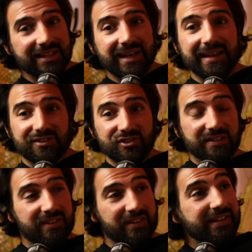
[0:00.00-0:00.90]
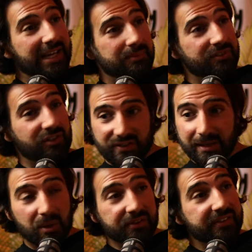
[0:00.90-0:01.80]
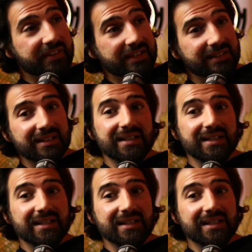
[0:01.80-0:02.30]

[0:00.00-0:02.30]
And Jesus escapes, just like Moses did,